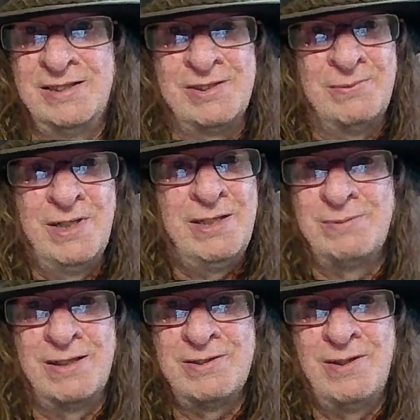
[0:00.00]
I don't
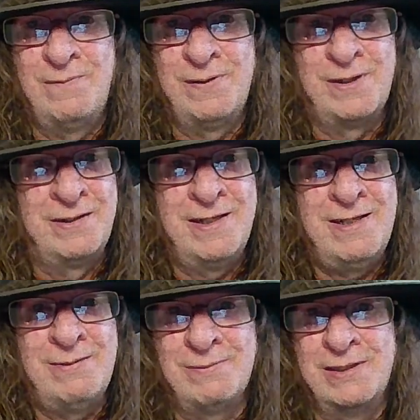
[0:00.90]
know, I can't figure it
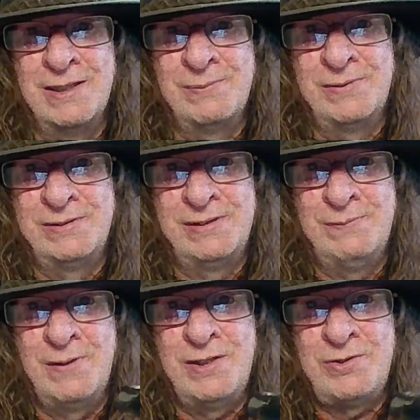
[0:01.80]
out. You know, the
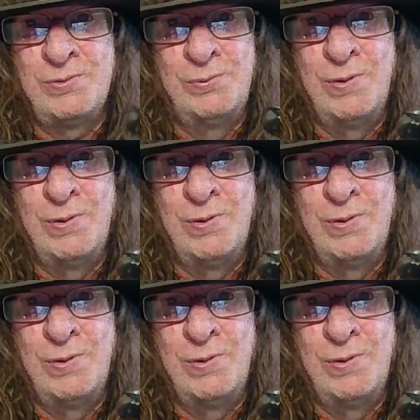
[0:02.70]
device